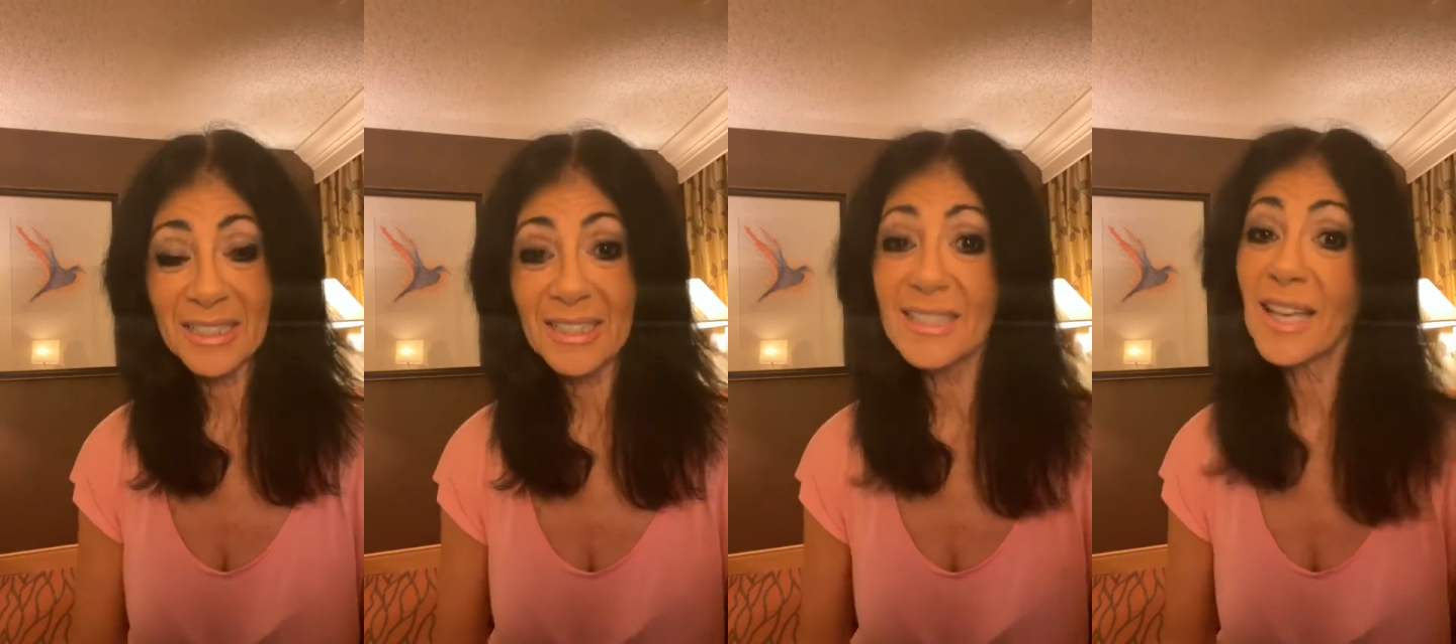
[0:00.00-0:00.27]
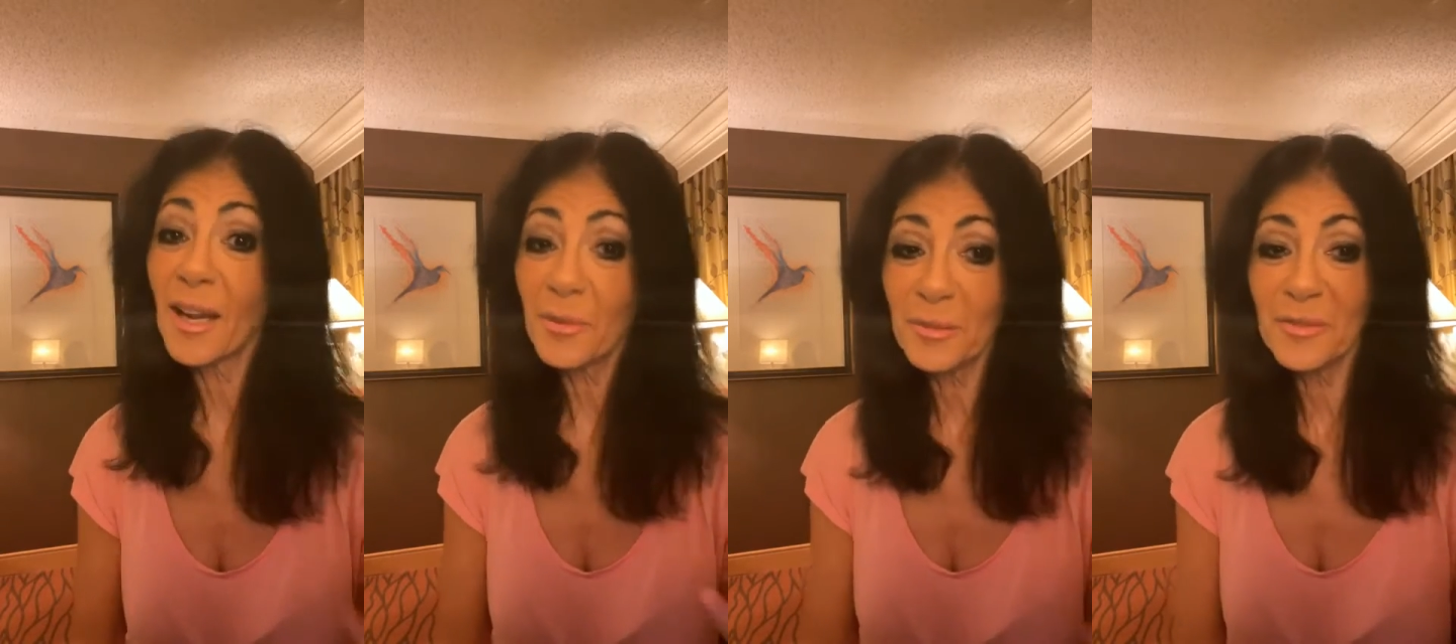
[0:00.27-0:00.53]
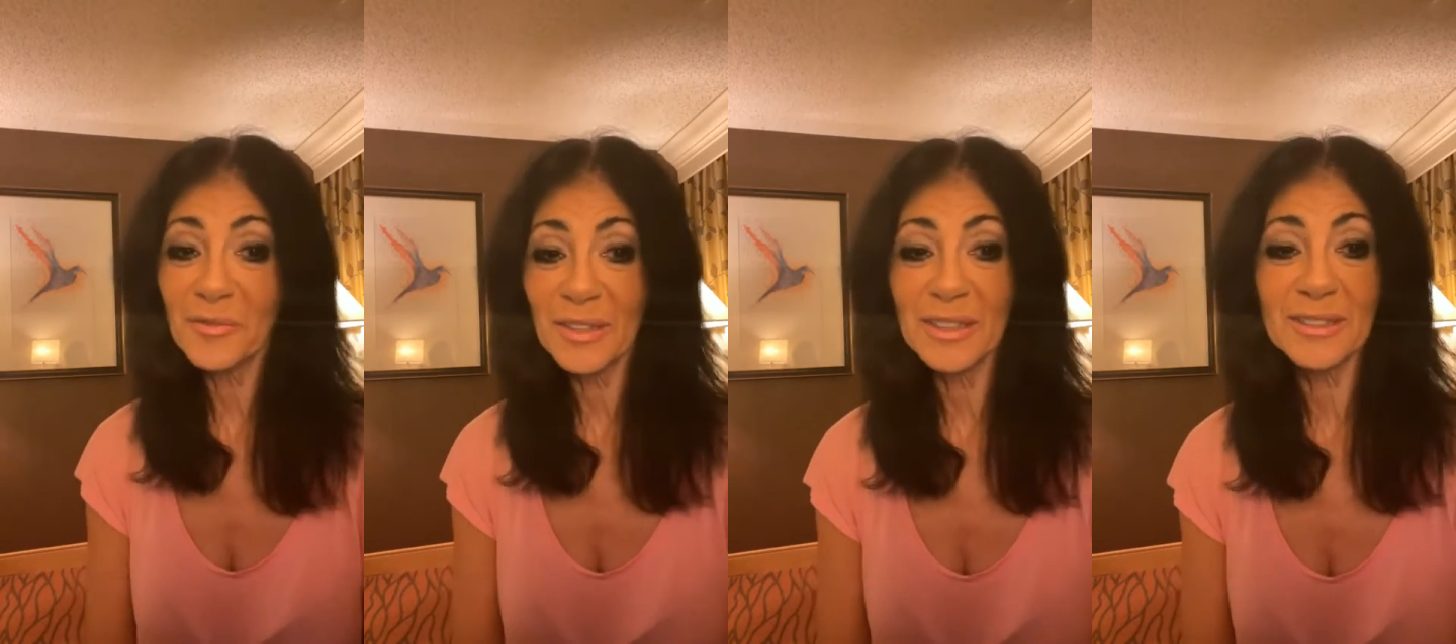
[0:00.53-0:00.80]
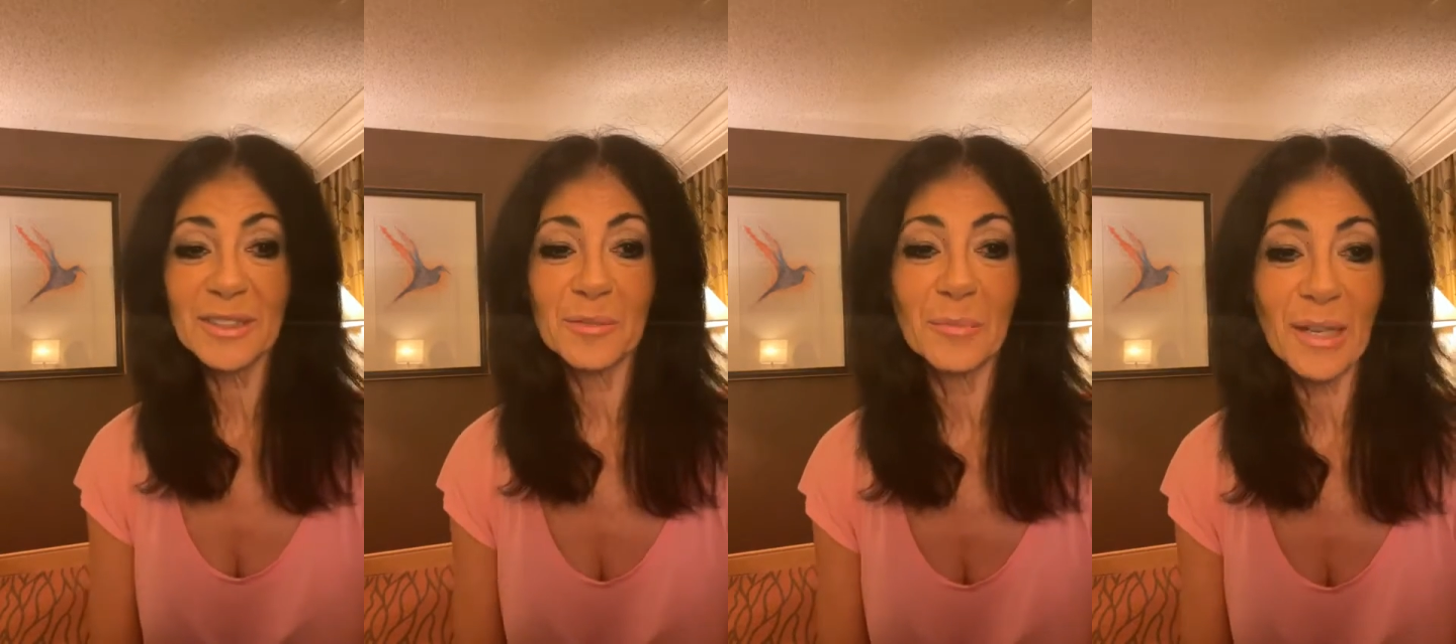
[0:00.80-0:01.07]
as I
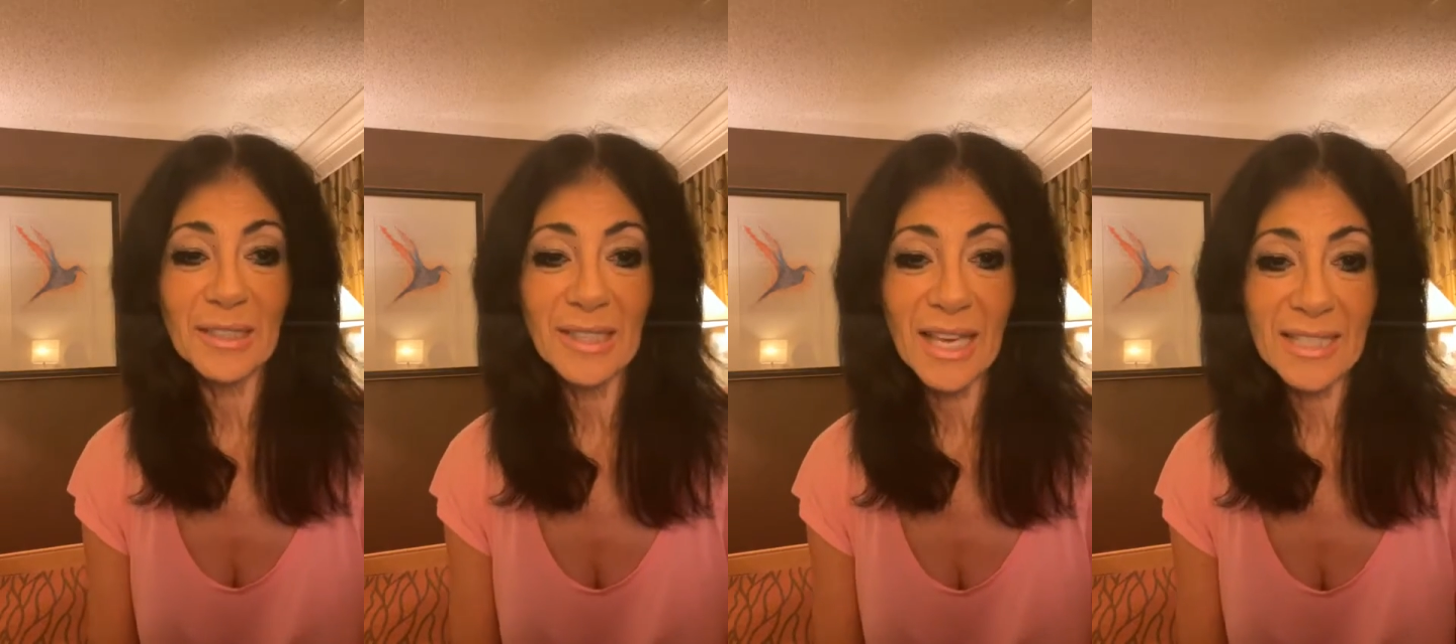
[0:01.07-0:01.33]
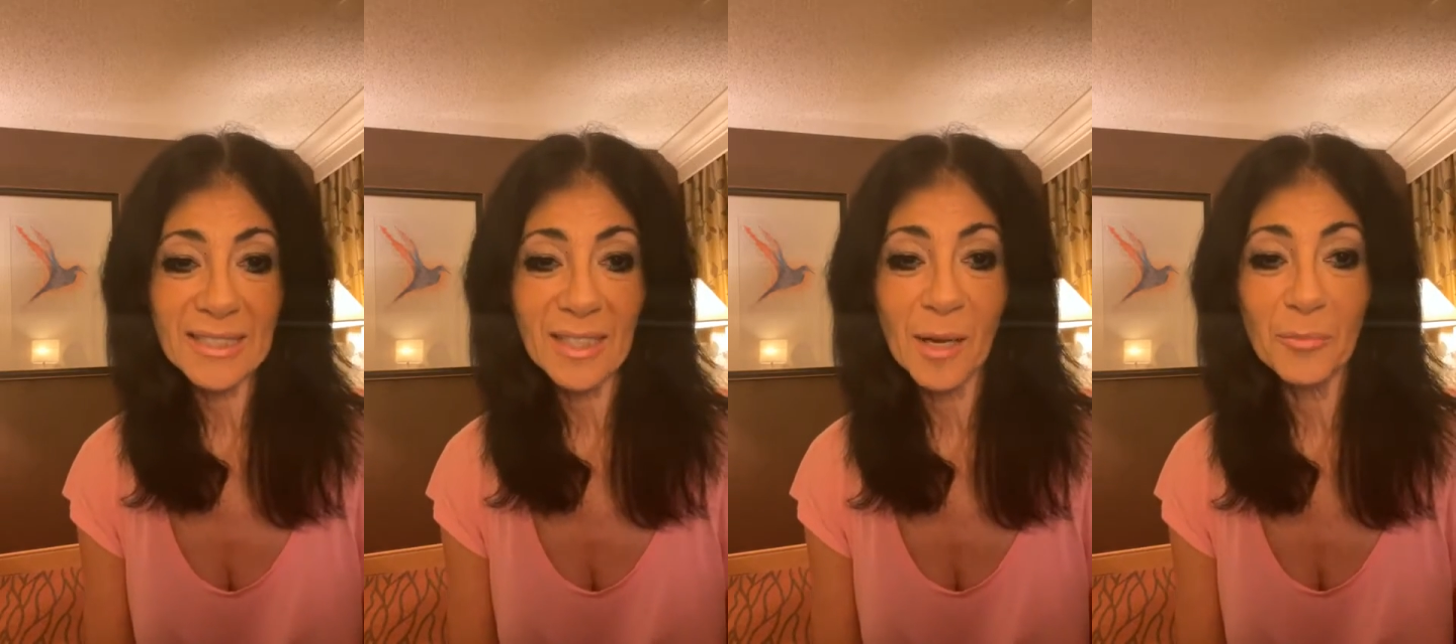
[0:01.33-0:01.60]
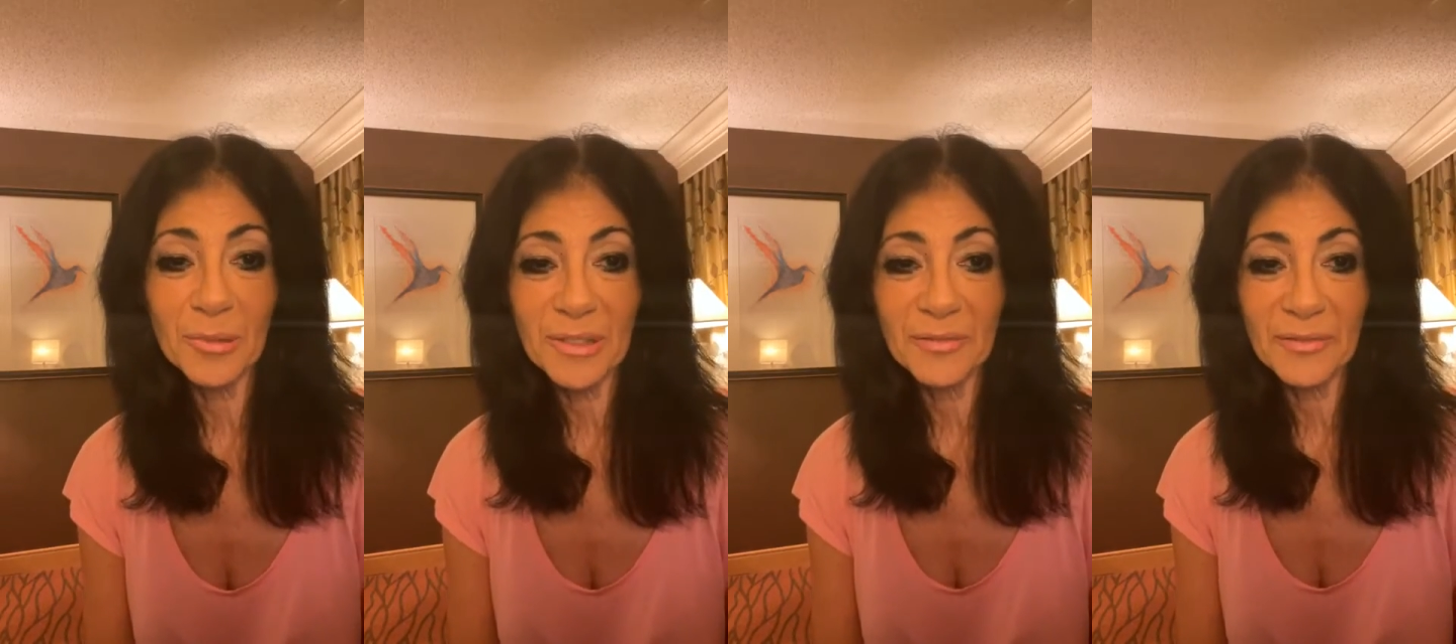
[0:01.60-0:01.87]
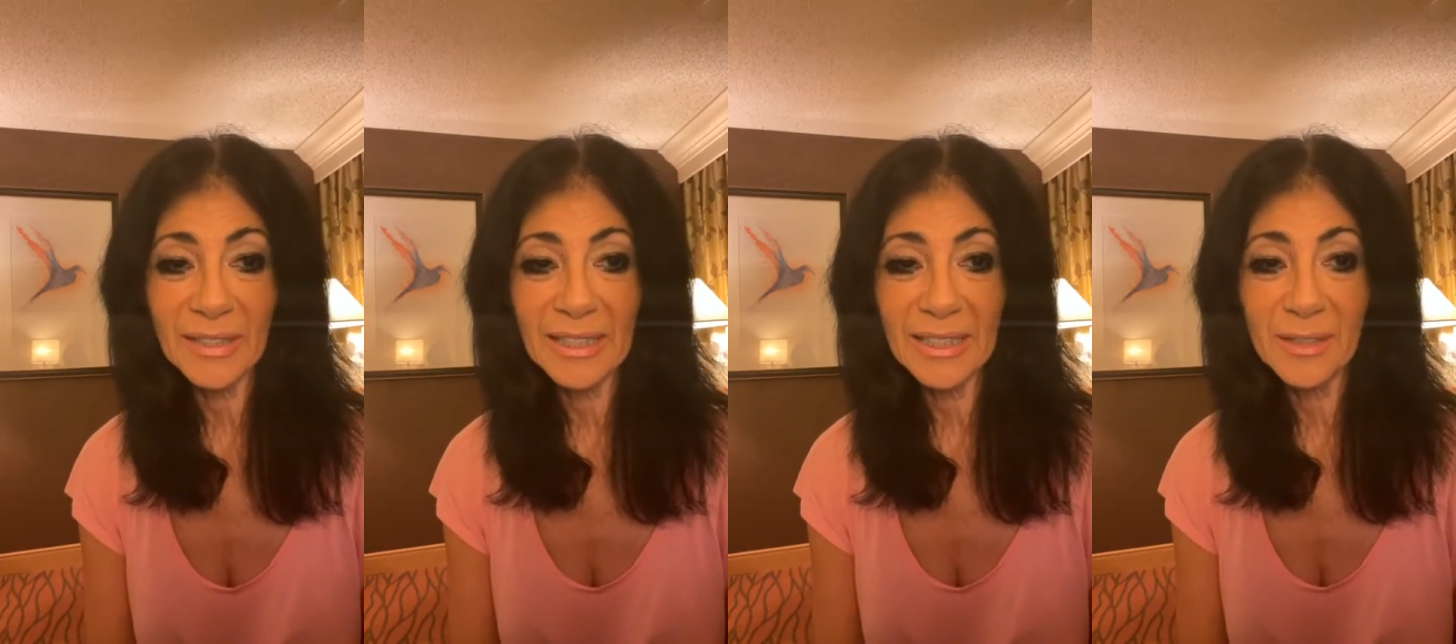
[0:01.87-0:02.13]
revealed in my last couple of
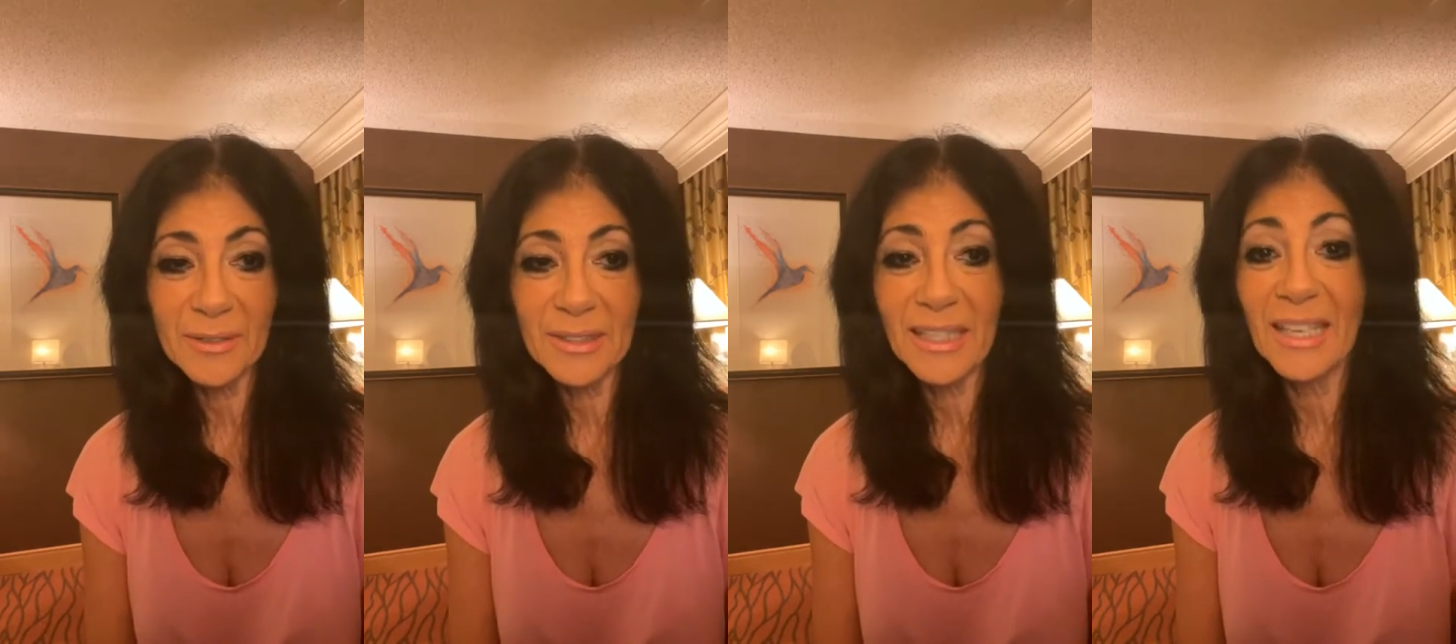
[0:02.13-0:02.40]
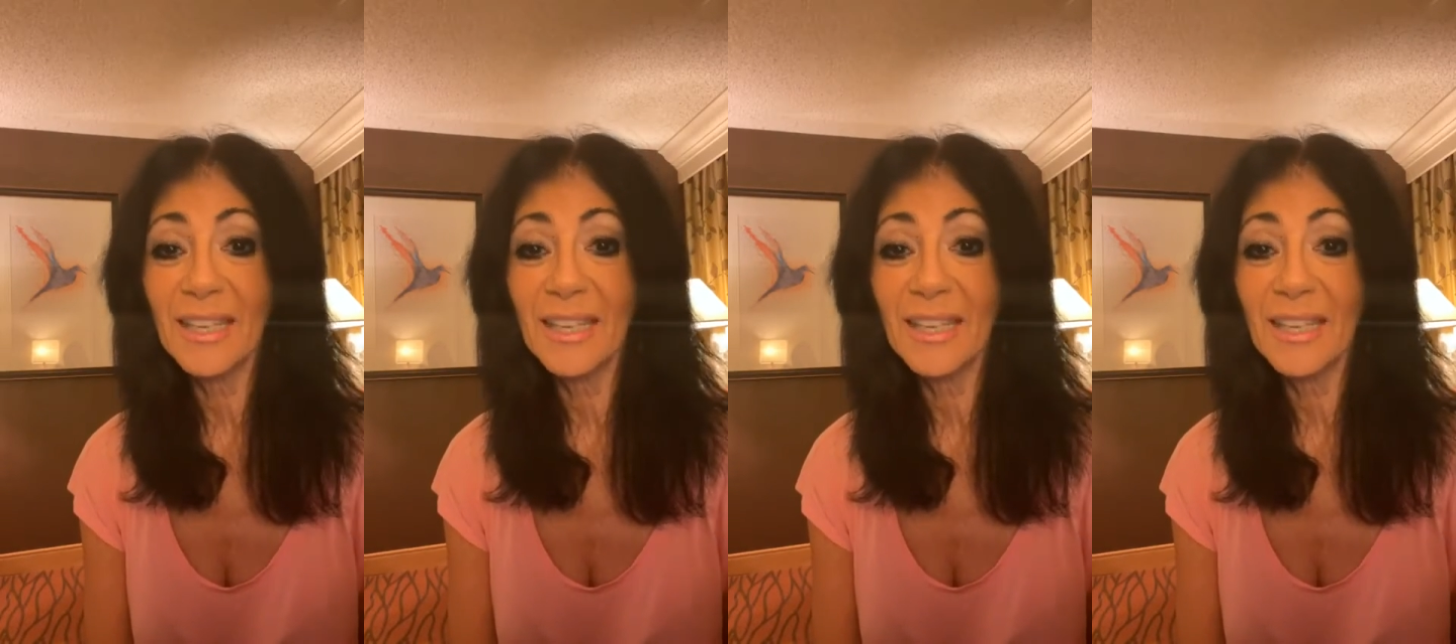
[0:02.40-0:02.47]
videos,